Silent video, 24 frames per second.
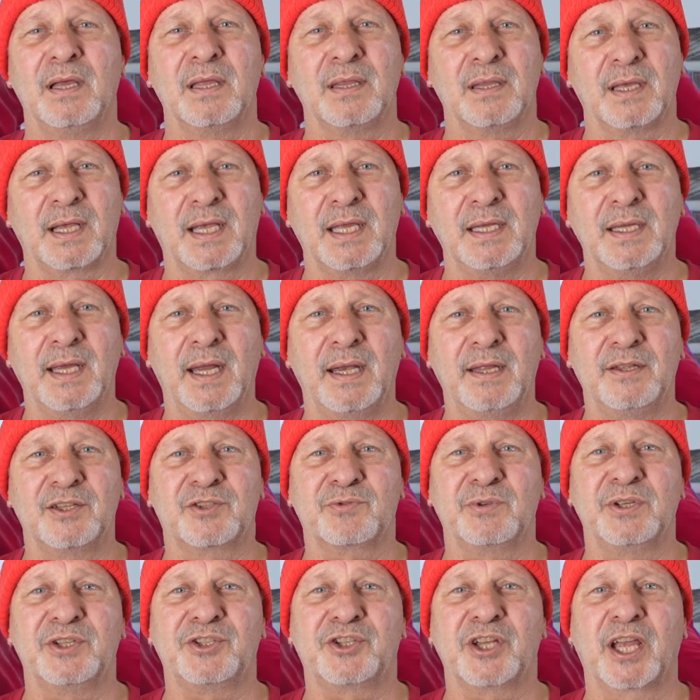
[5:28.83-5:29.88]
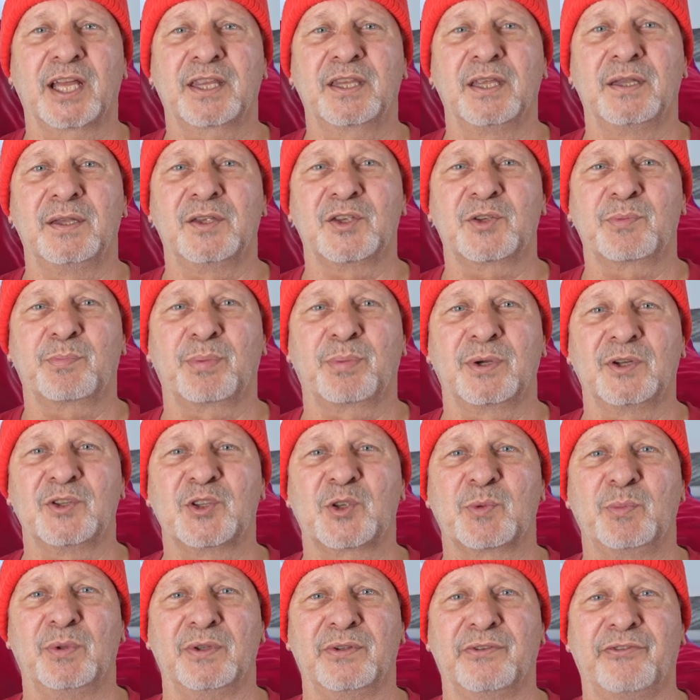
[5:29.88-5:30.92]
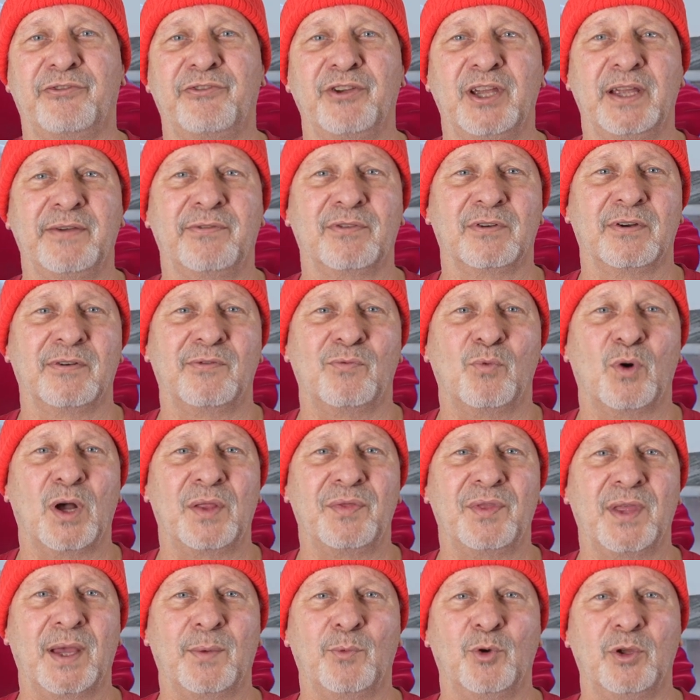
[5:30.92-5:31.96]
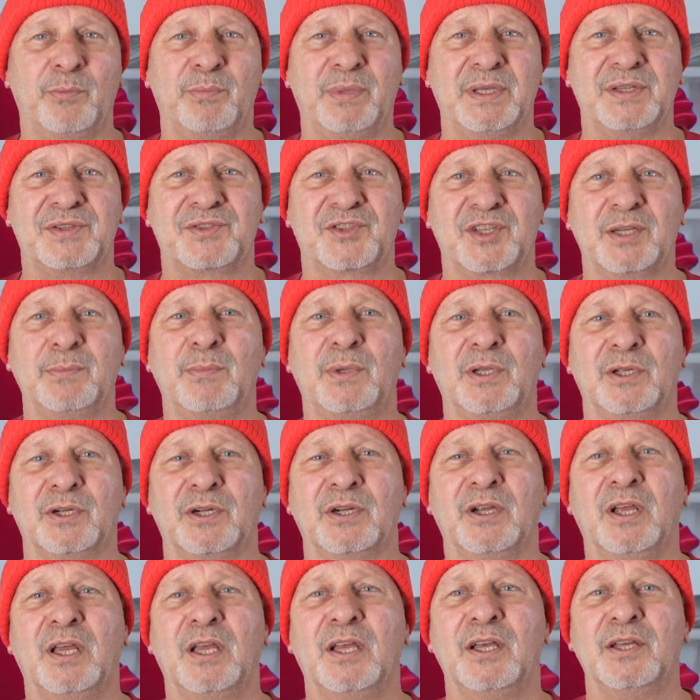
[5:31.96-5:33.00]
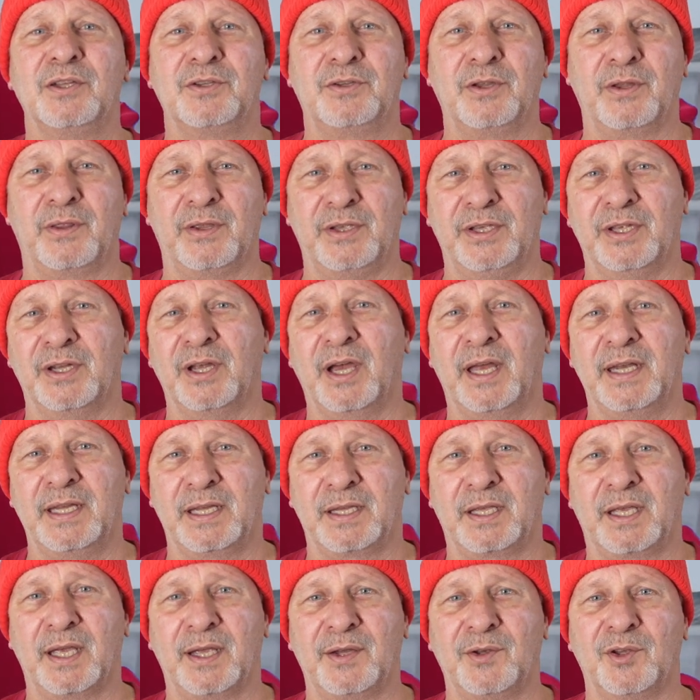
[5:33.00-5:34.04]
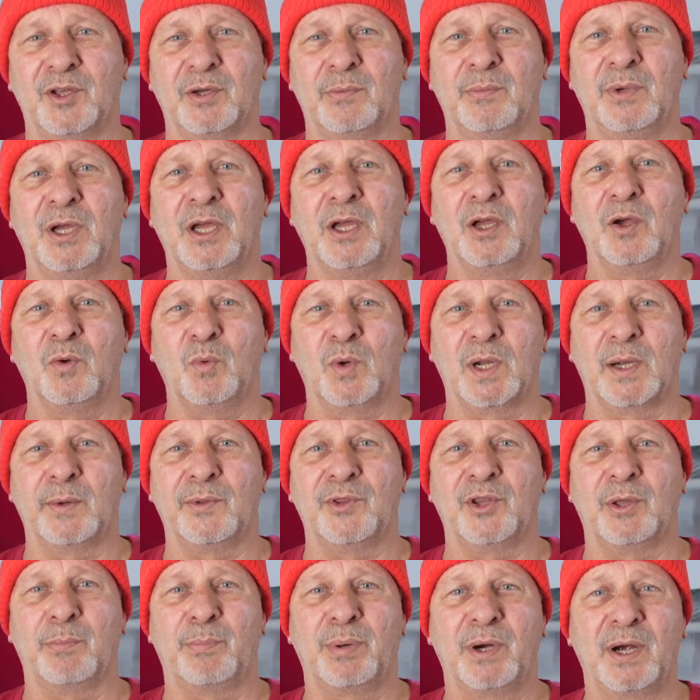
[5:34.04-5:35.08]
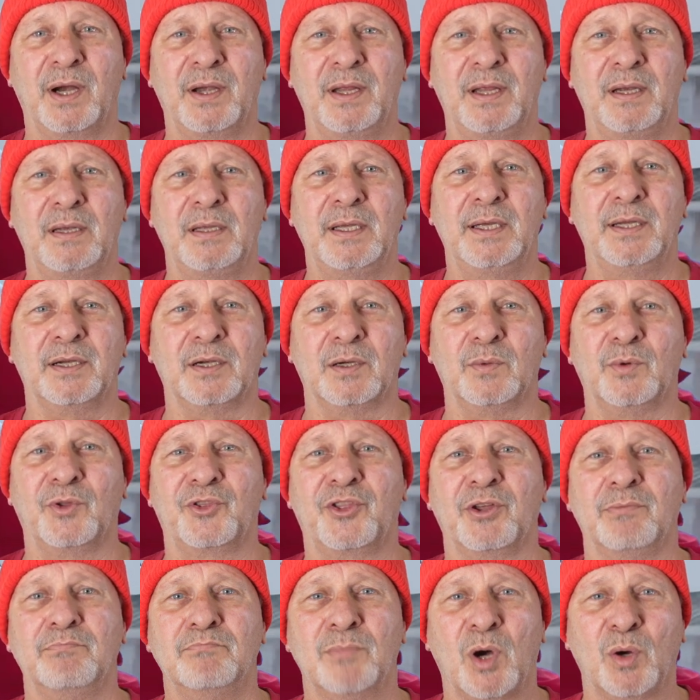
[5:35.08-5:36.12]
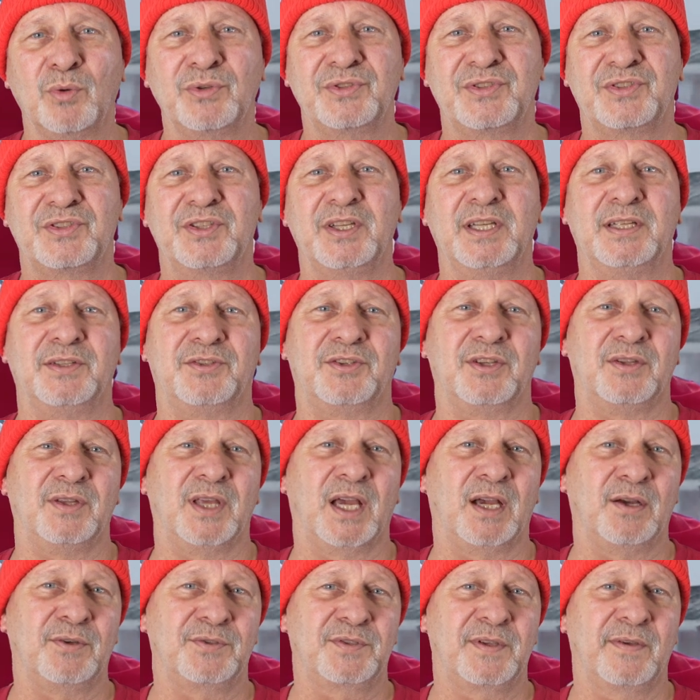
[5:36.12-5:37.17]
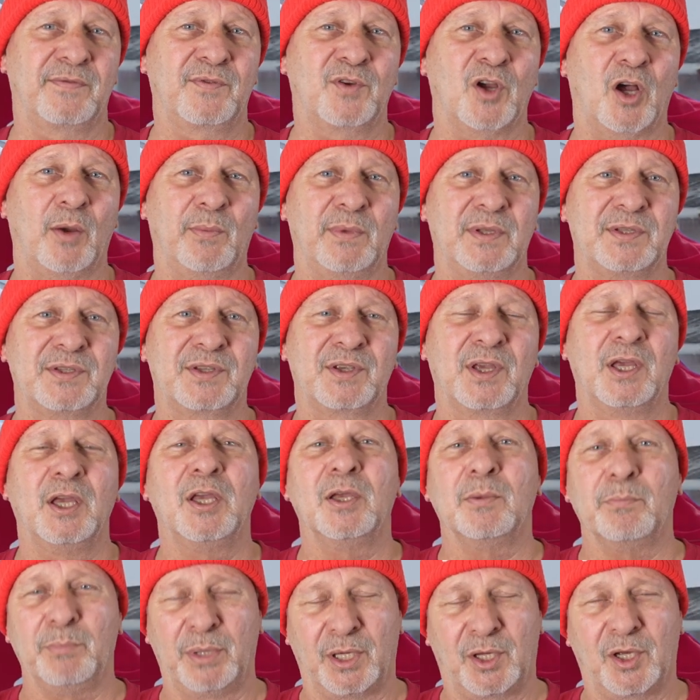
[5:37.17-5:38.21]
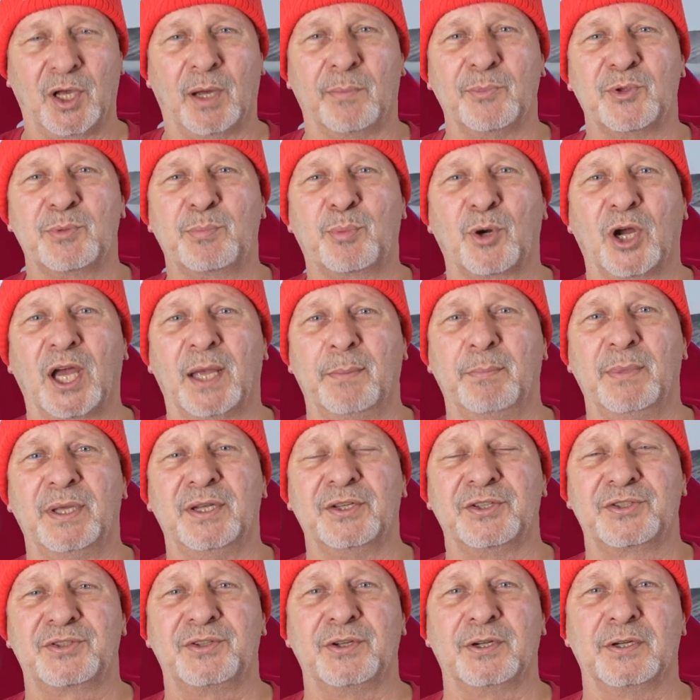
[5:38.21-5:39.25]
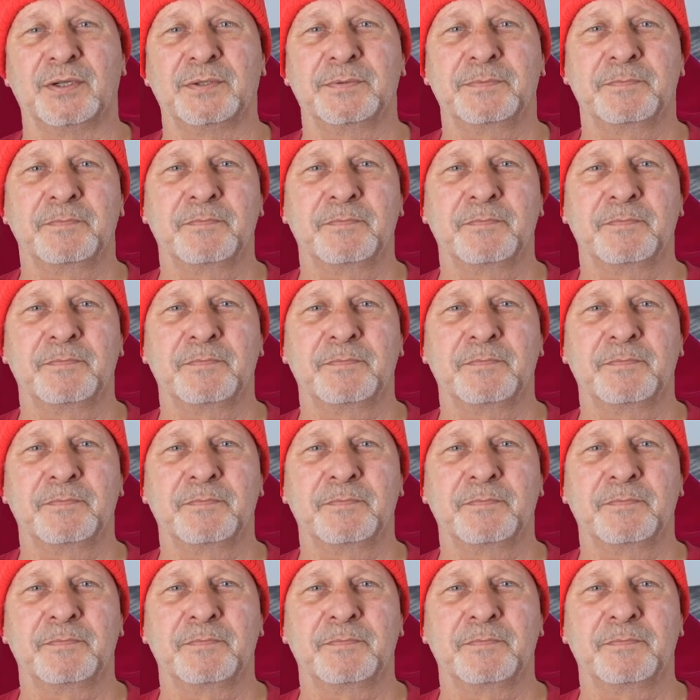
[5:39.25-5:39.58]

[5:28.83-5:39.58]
The Canadians rejected this principle in favor of one that would be similar to the United Kingdom, wherein the party leader with the most seats in the House of Commons becomes Prime Minister.